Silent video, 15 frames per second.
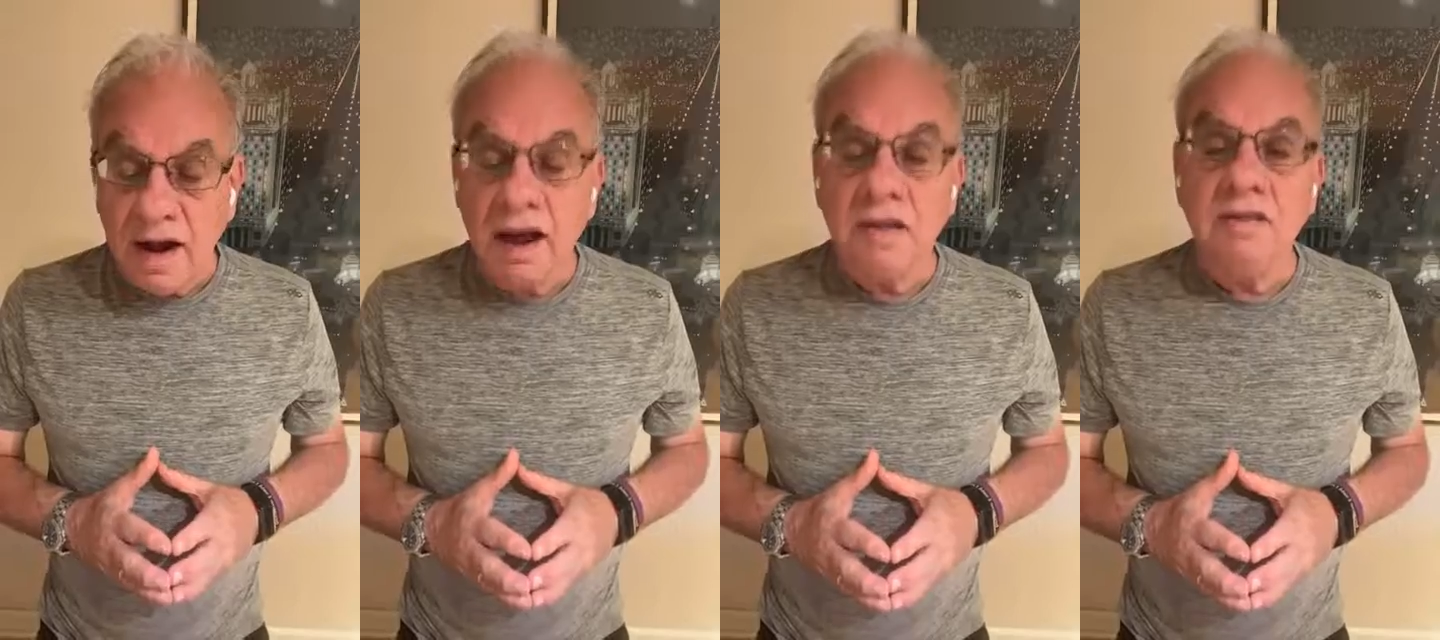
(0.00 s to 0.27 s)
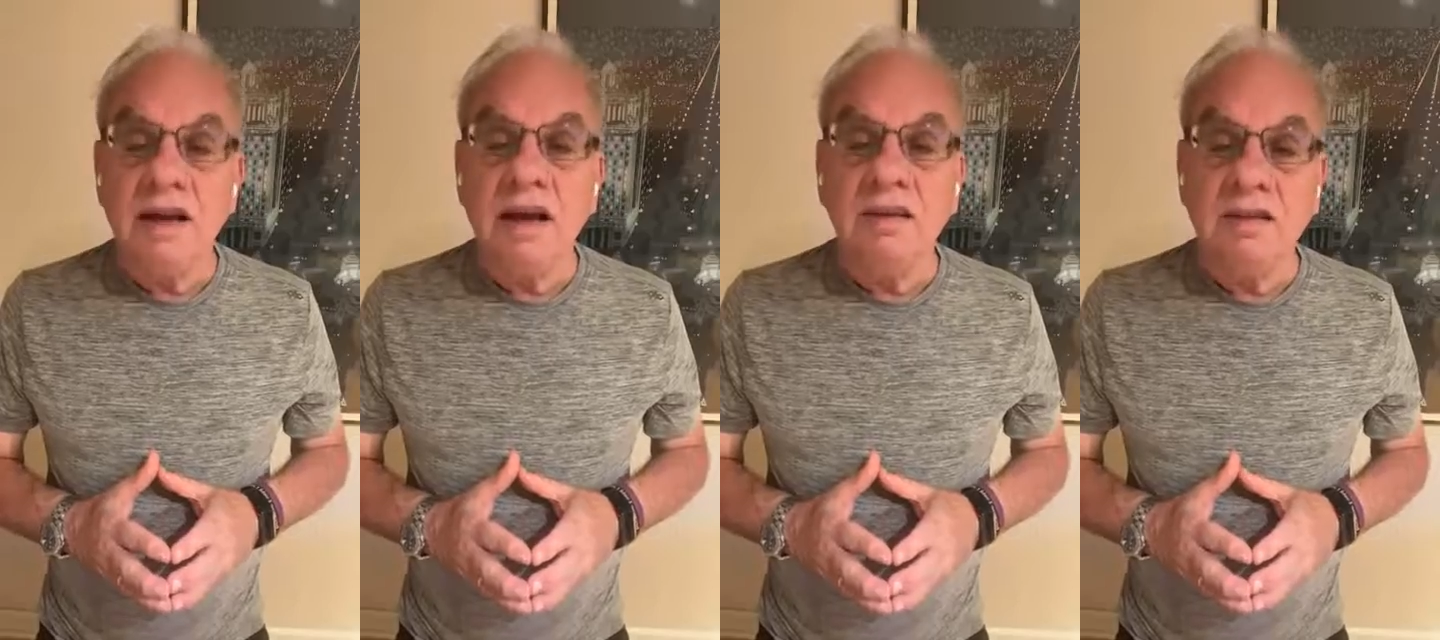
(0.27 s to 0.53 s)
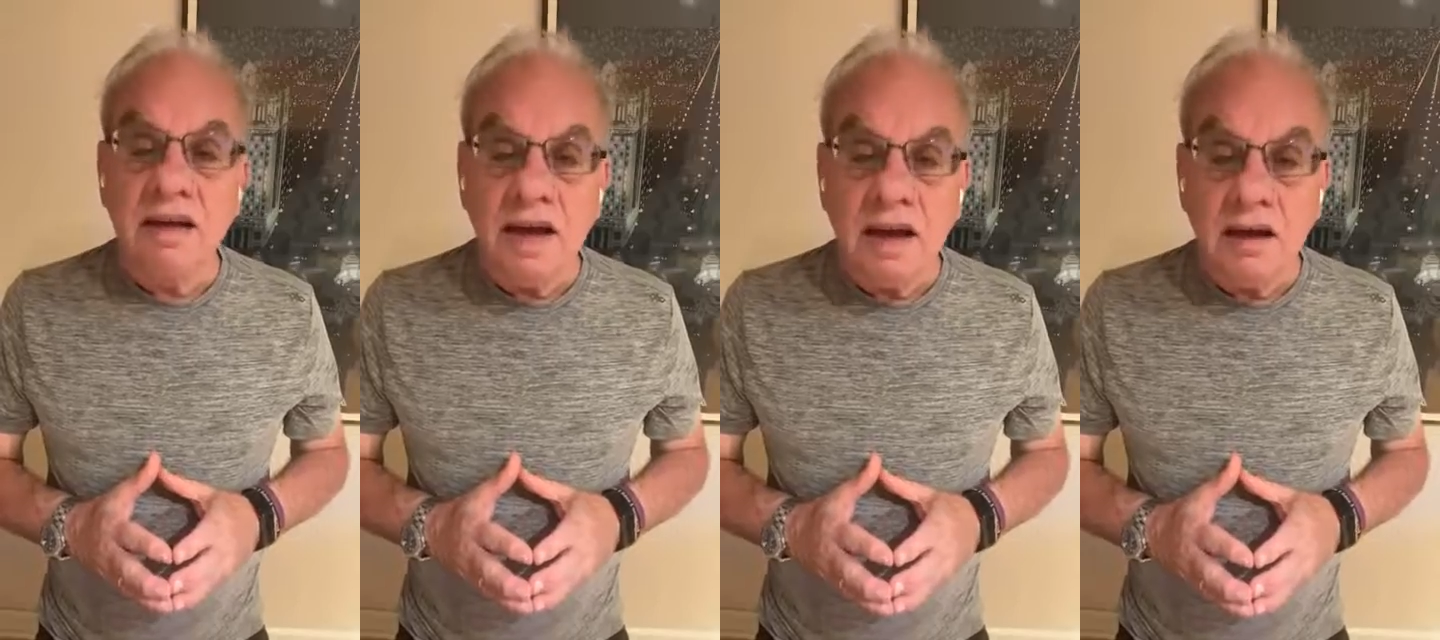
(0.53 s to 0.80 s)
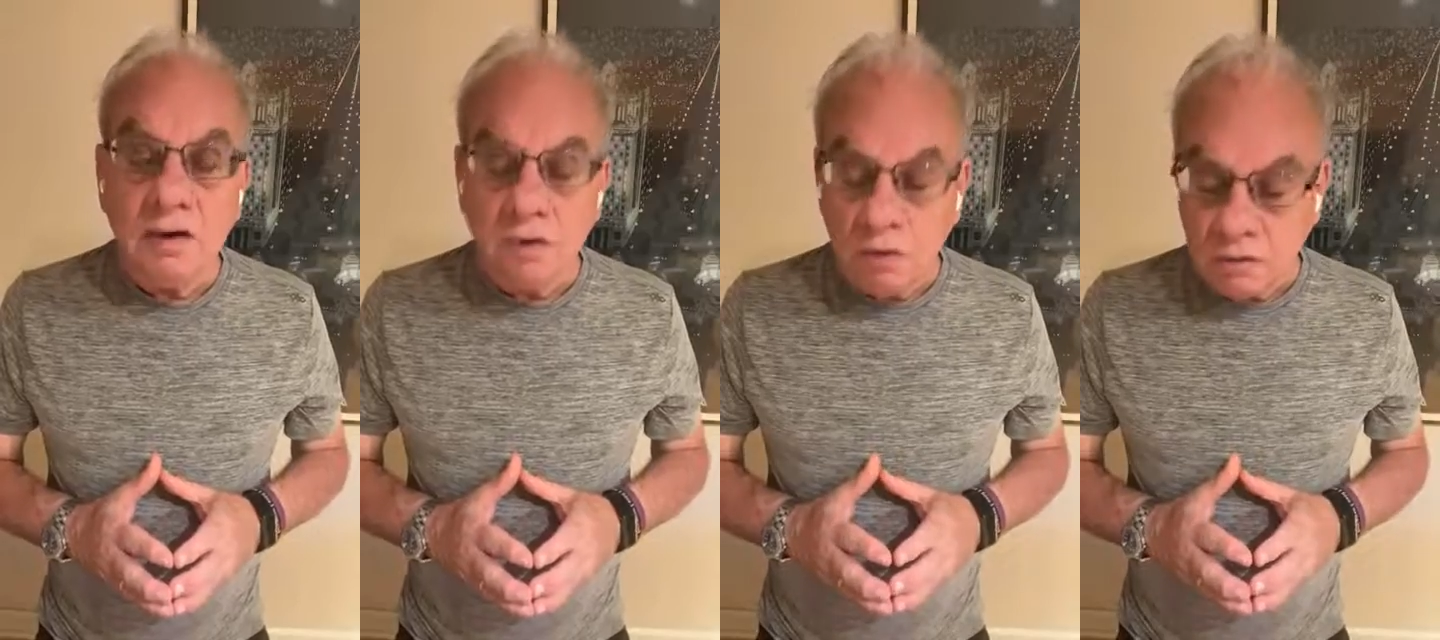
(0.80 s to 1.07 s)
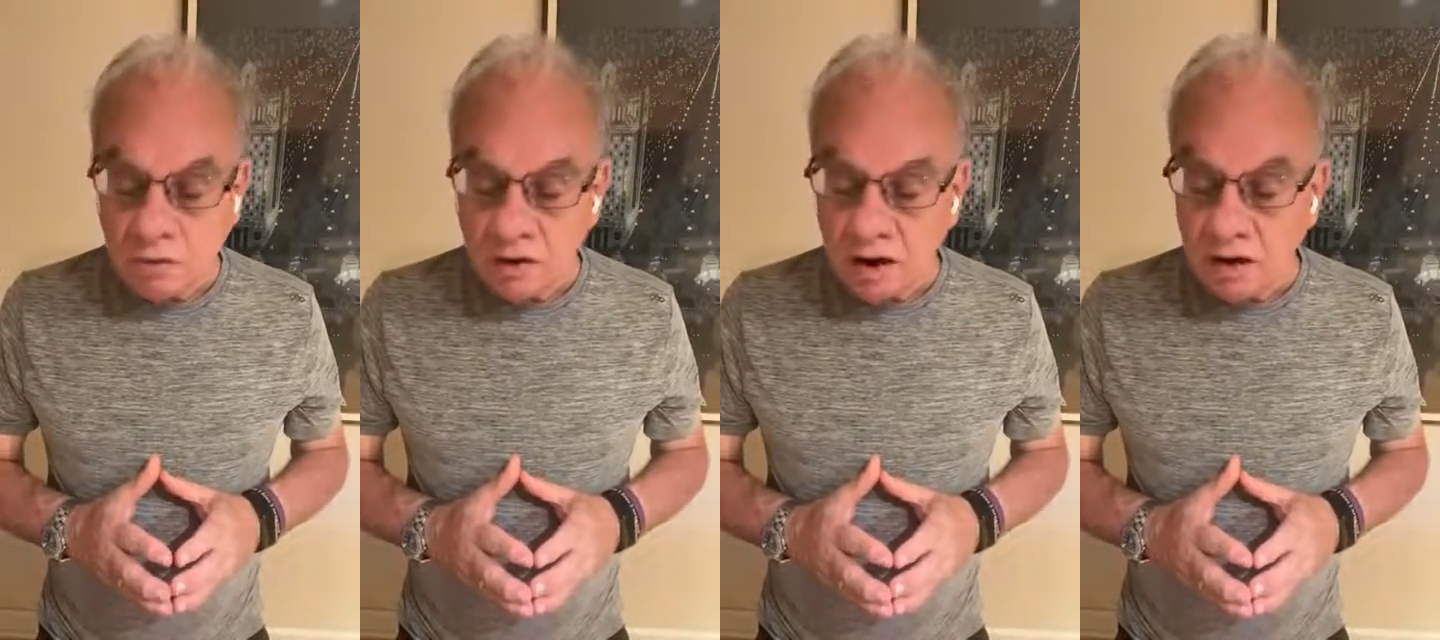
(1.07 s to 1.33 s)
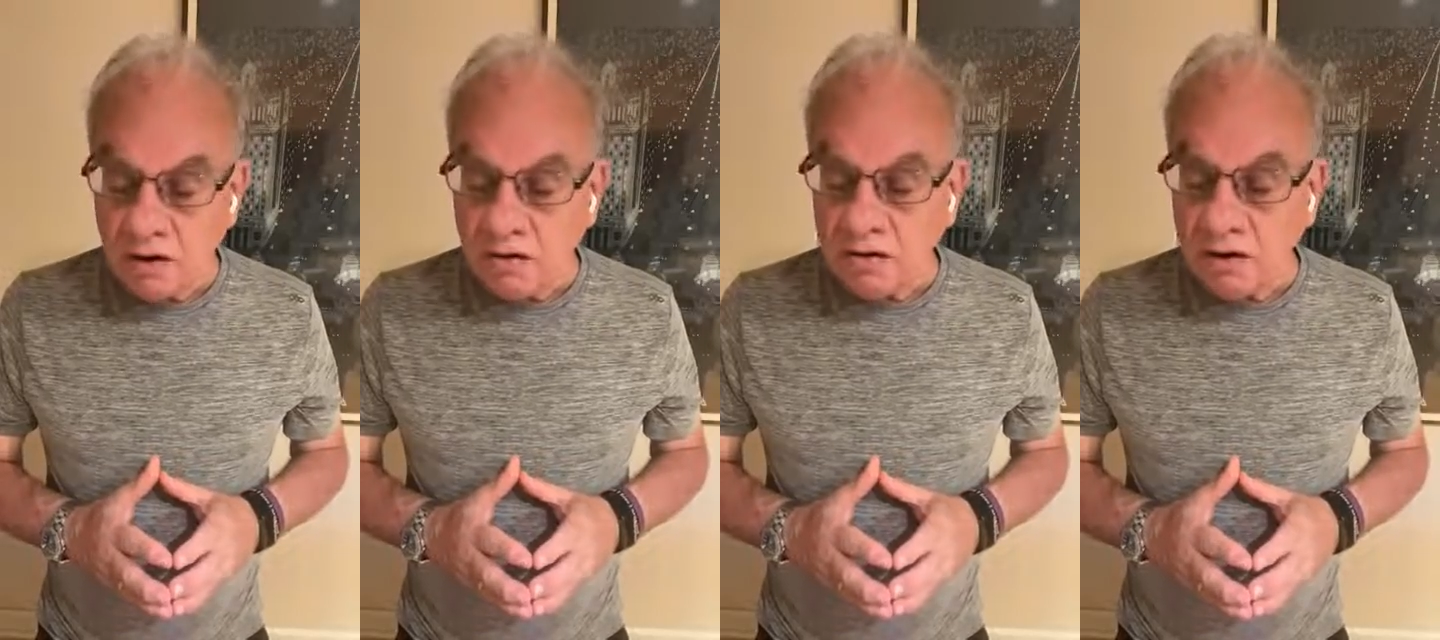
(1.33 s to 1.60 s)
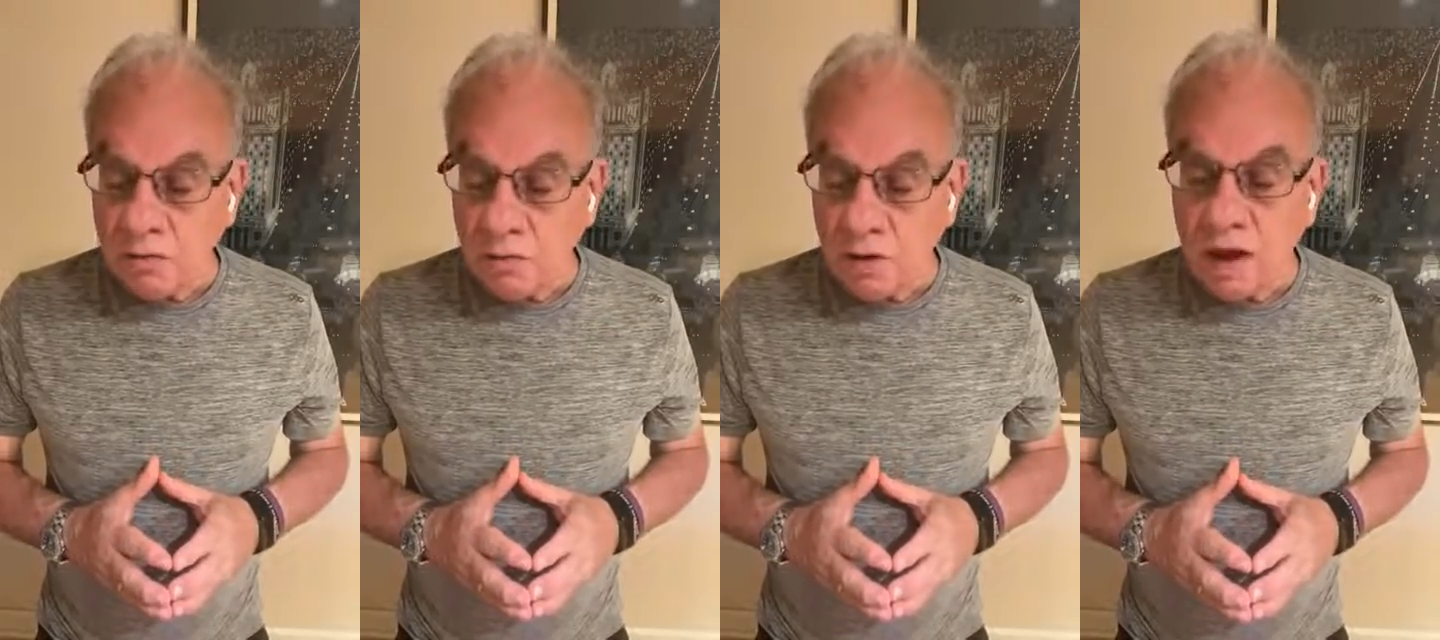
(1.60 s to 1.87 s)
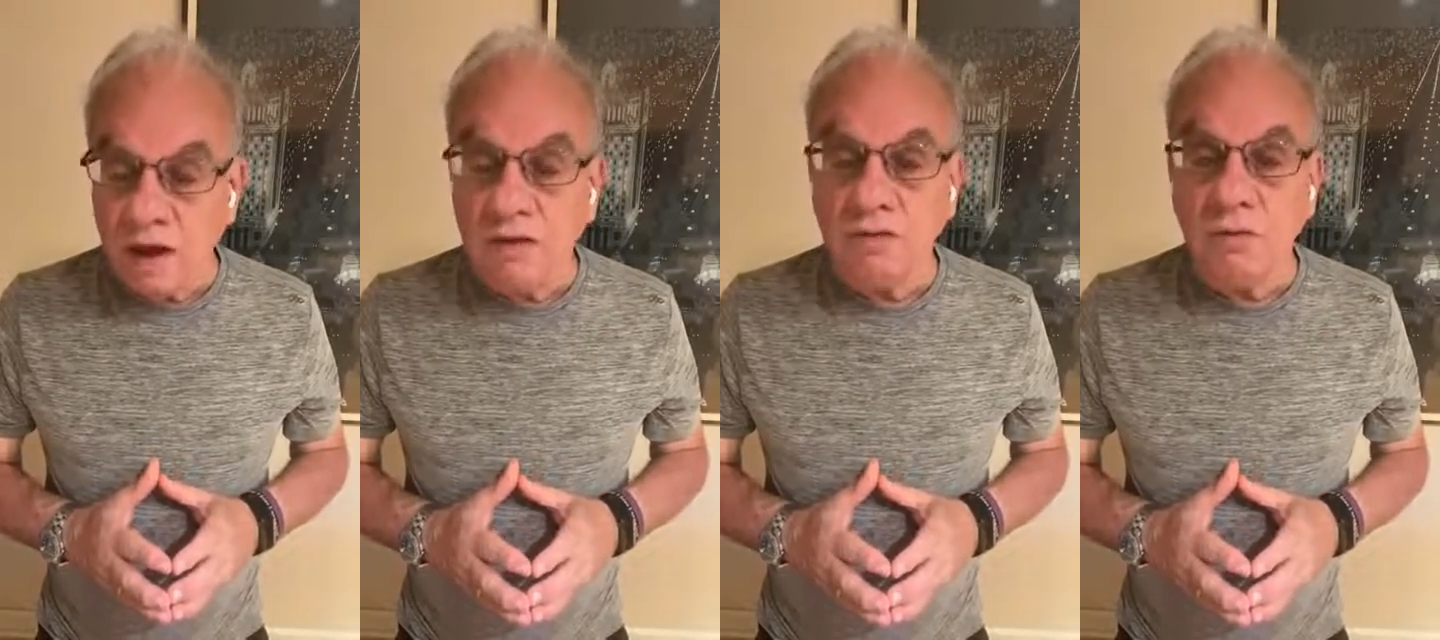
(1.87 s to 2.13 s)
Contact Yale over guaranteed
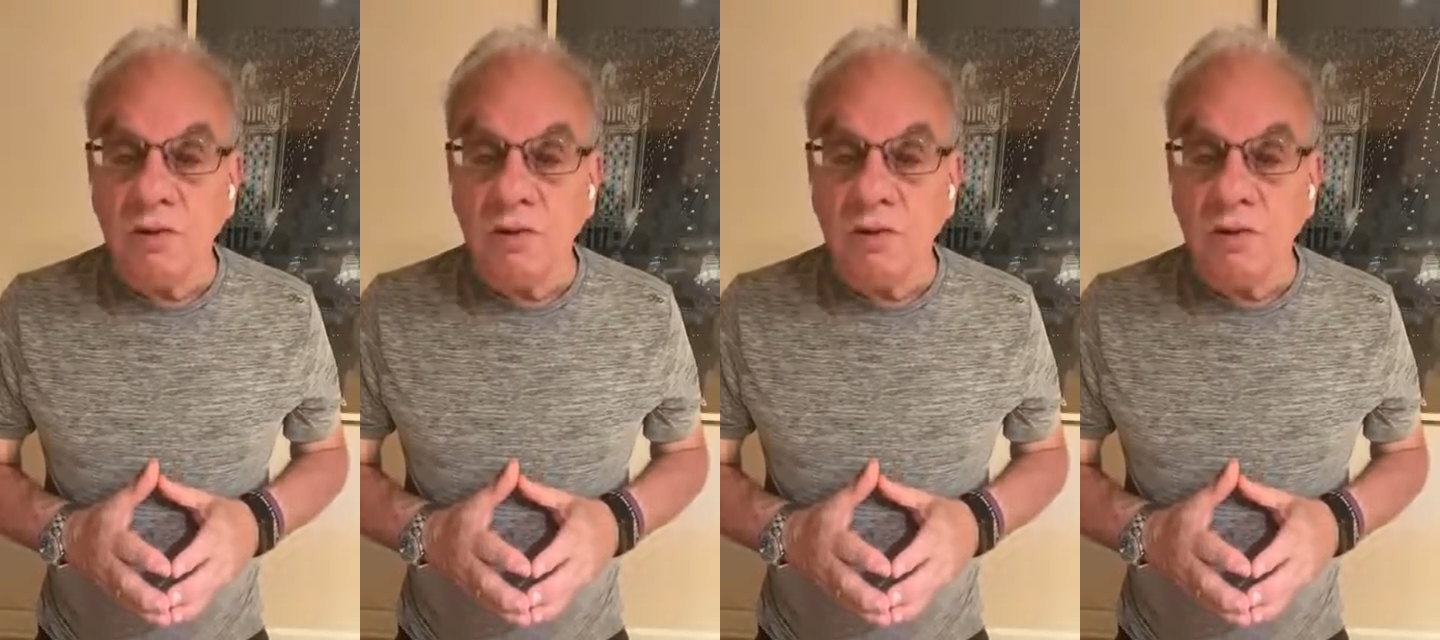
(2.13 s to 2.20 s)
rate.